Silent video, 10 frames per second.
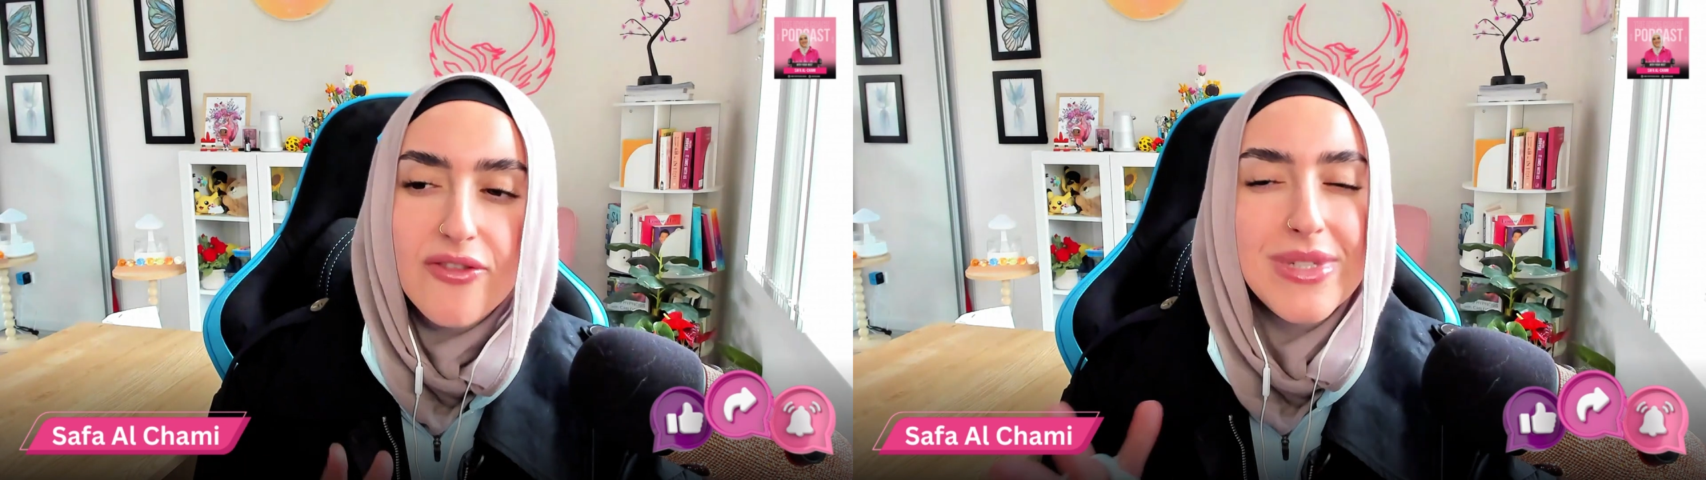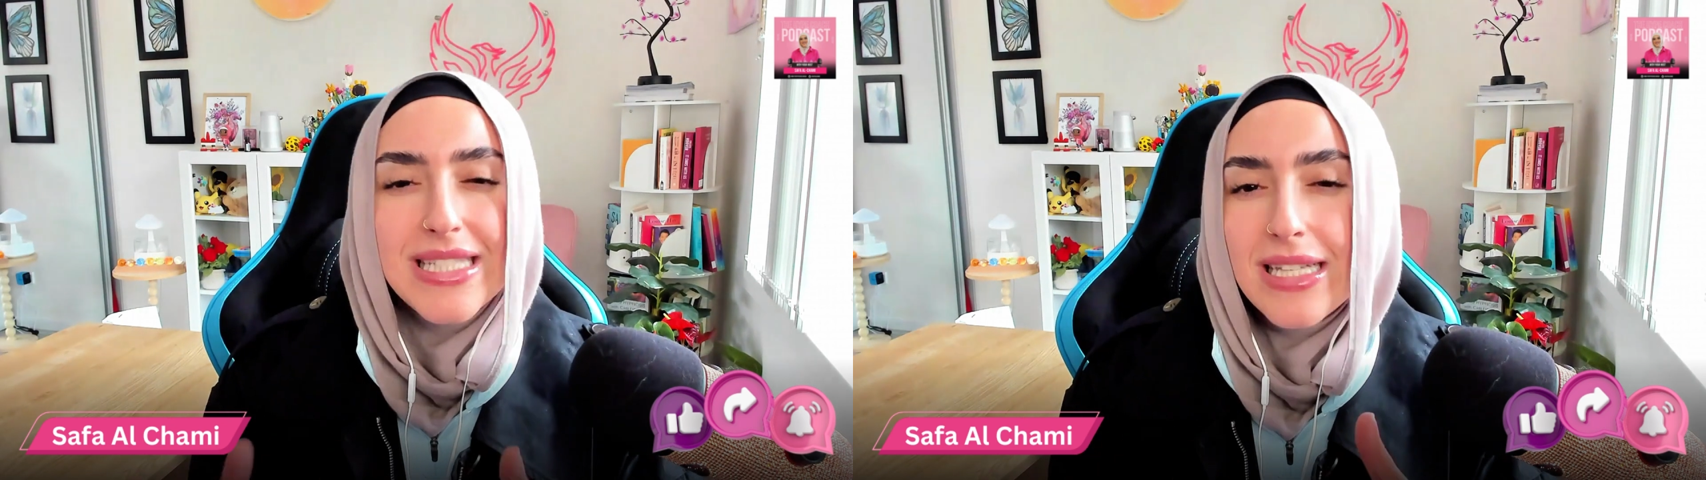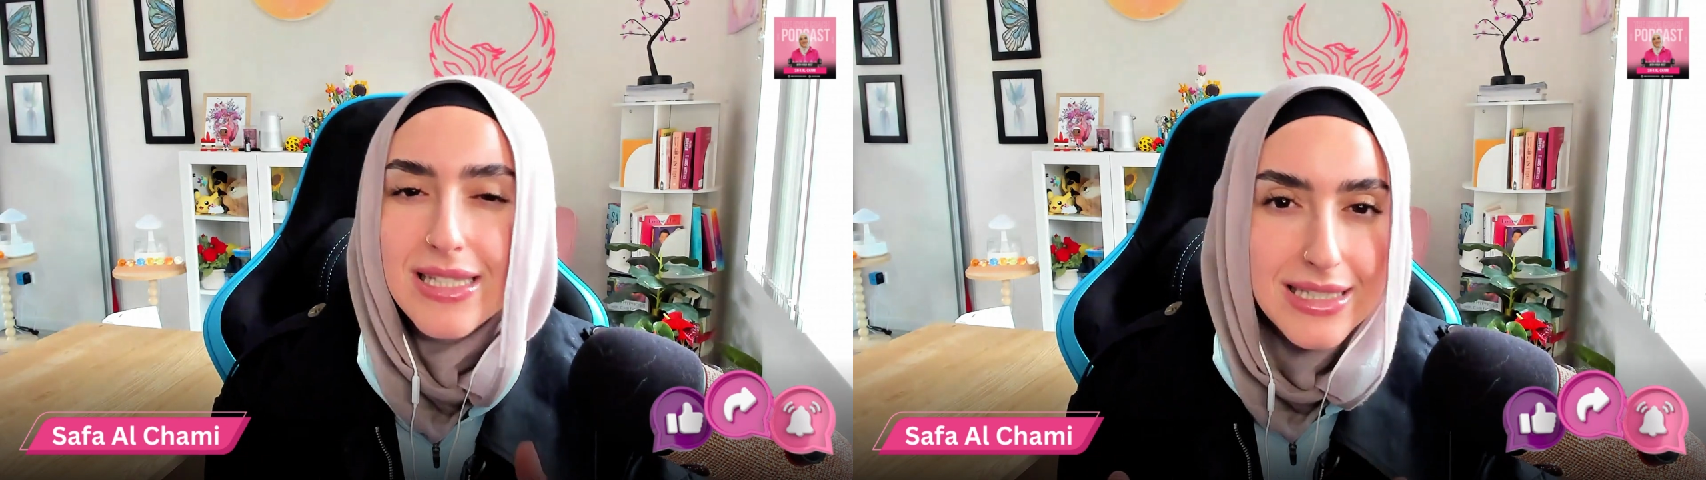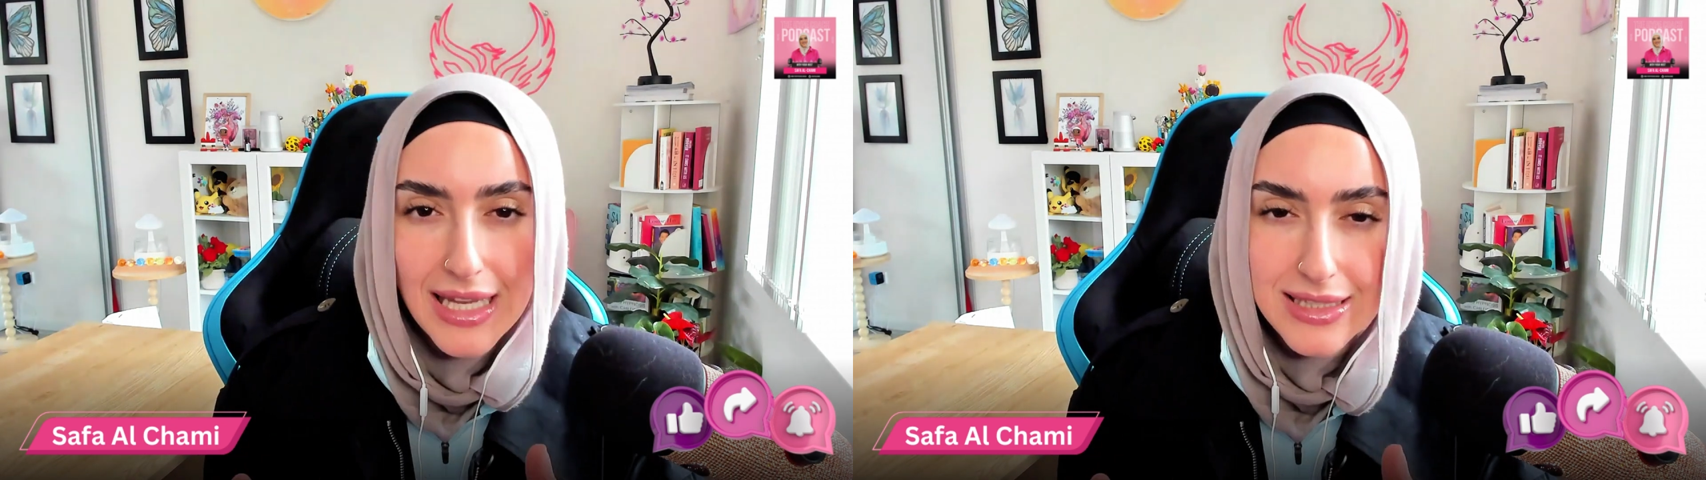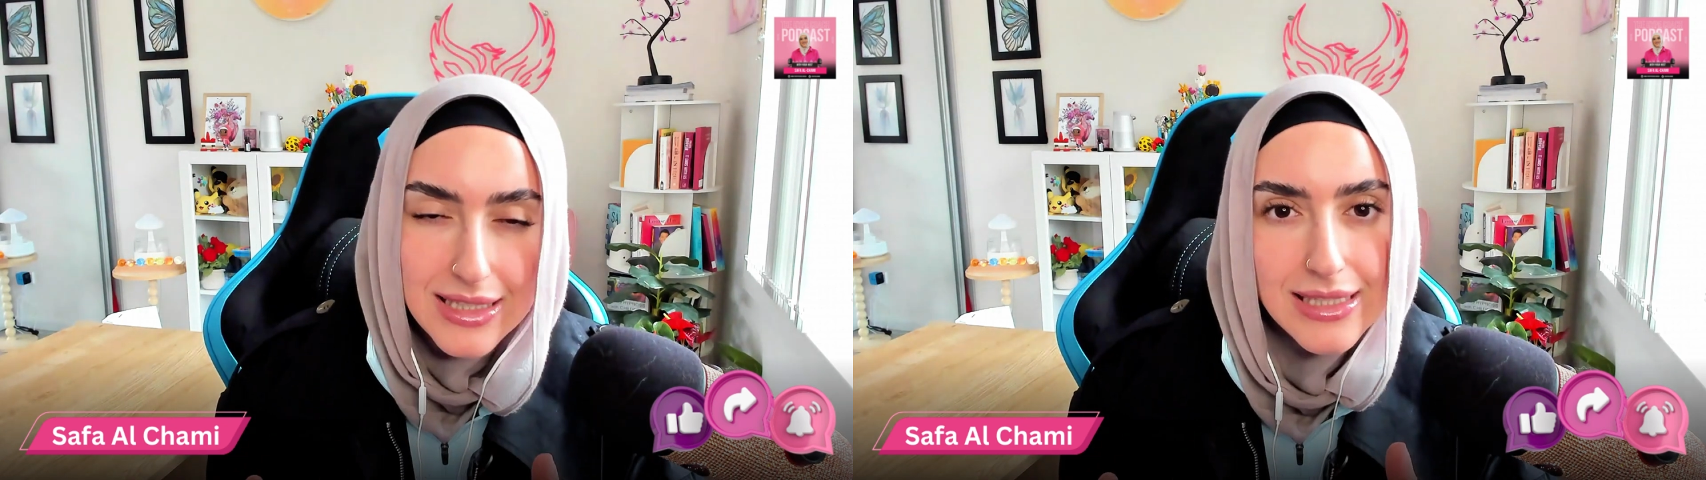
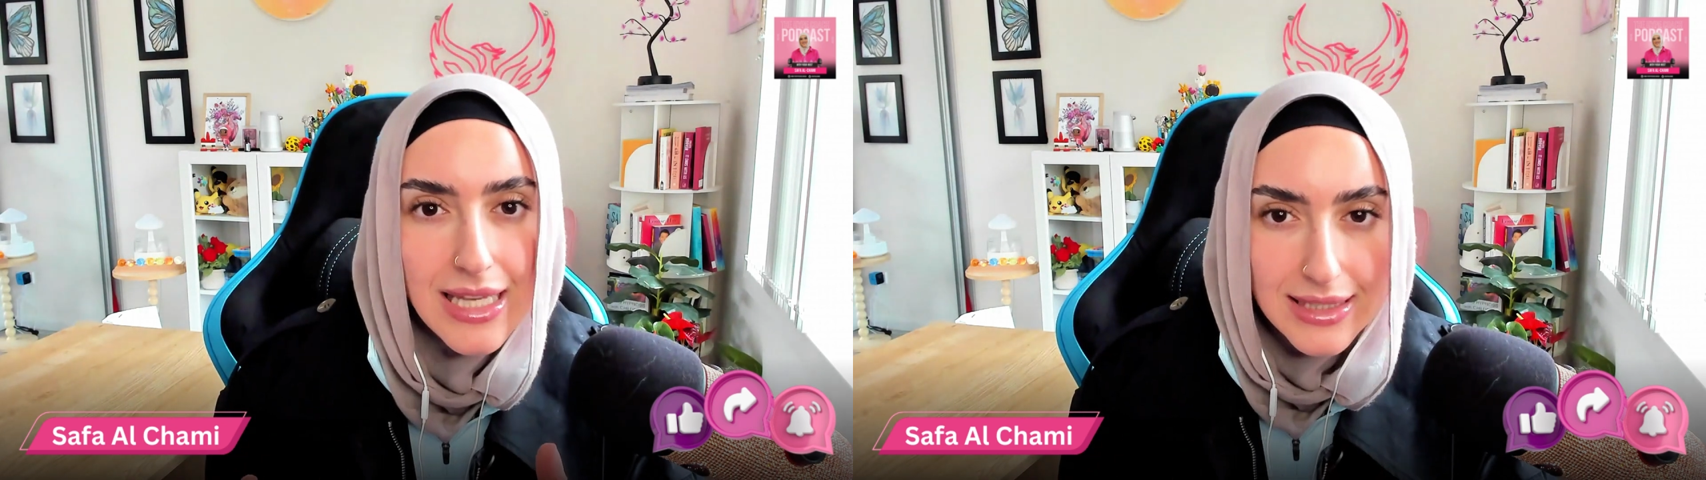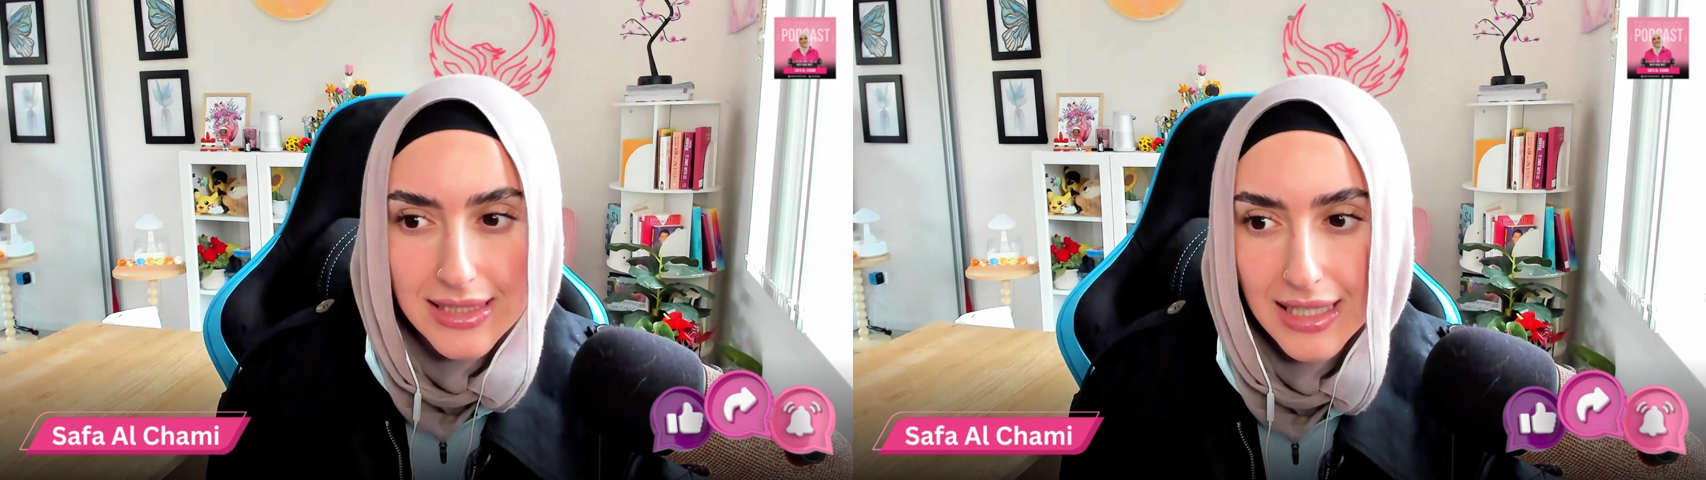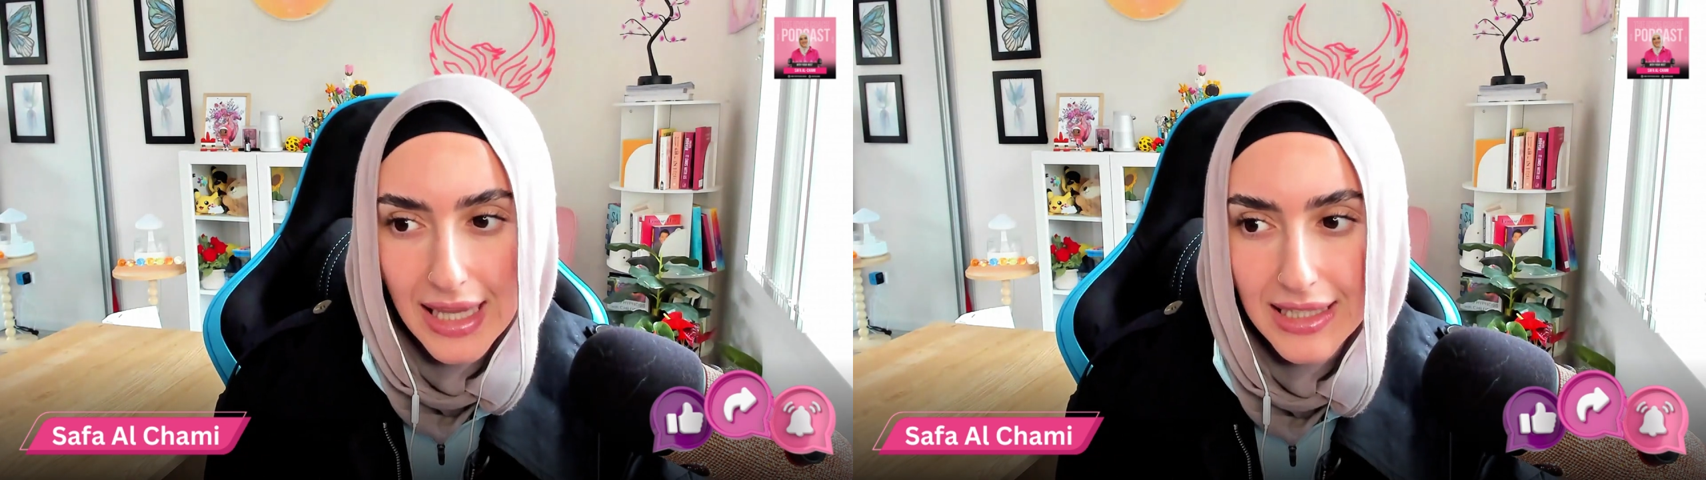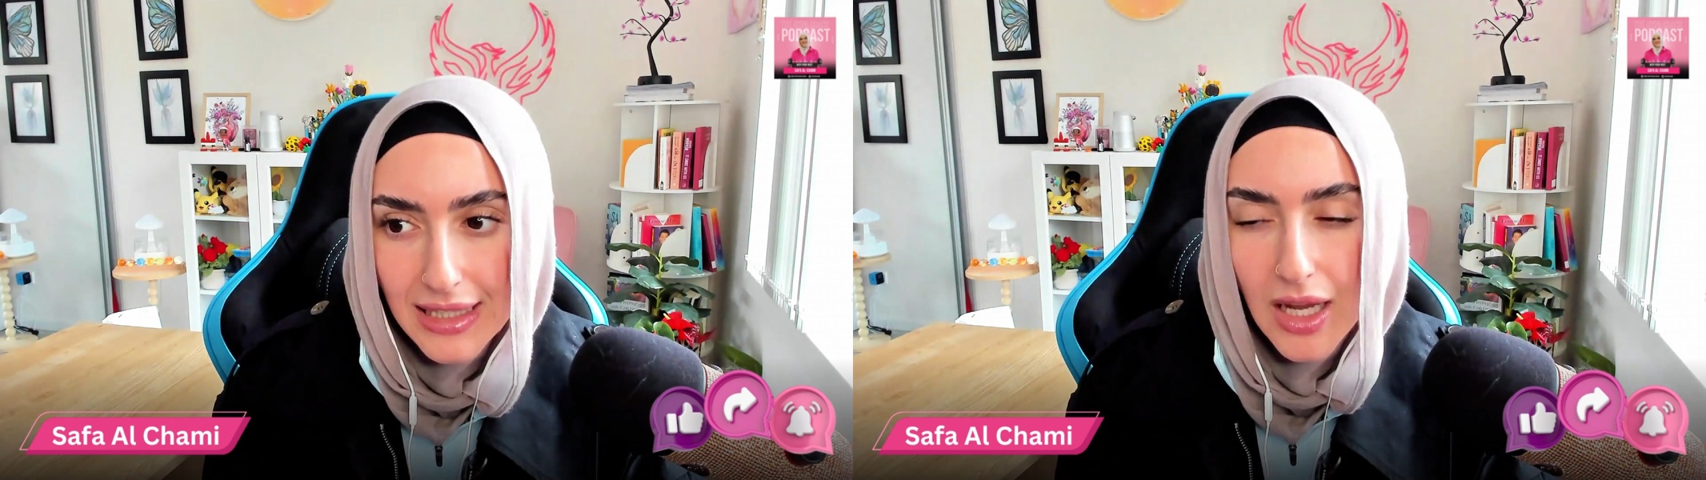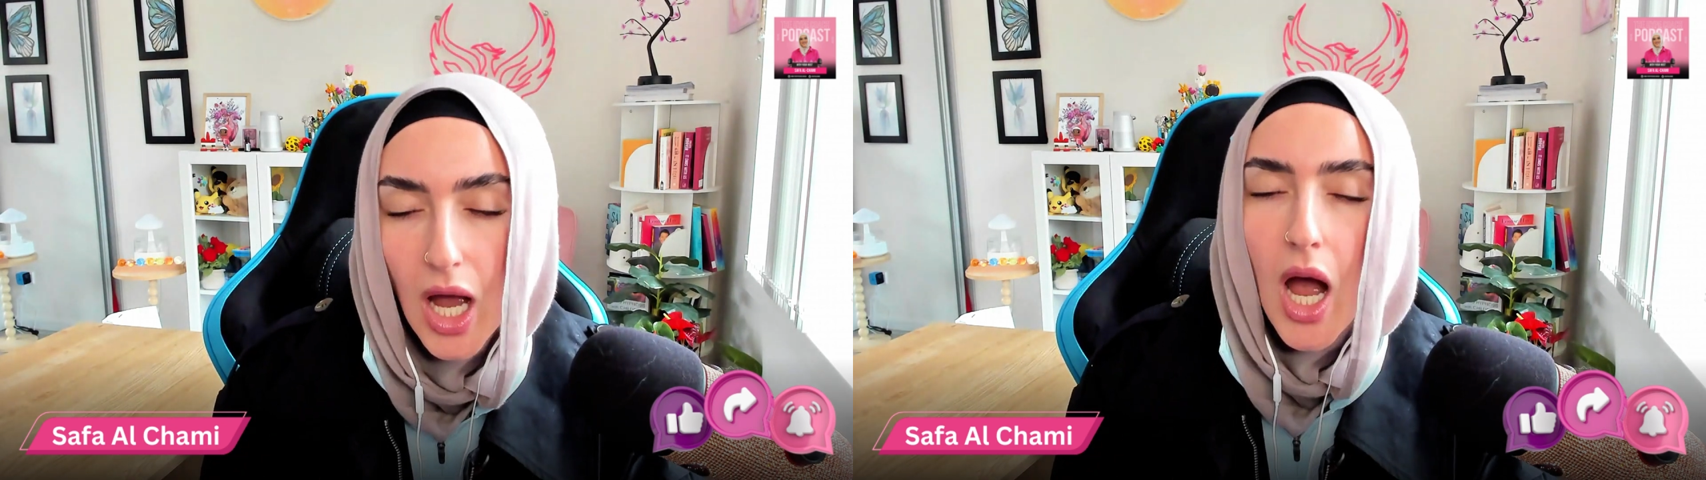misunderstandings escalating.